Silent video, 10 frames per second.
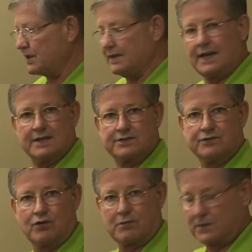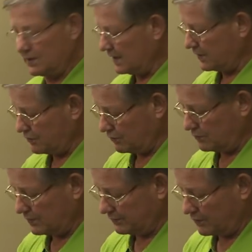it as normal. You
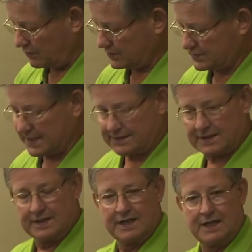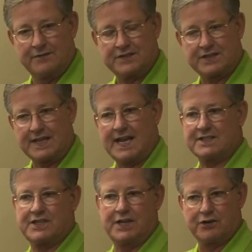will notice that if it's a
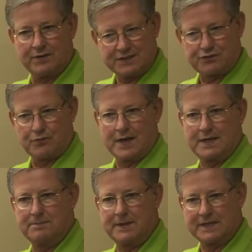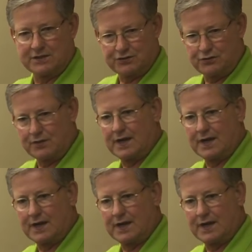gas heater, it's running because you've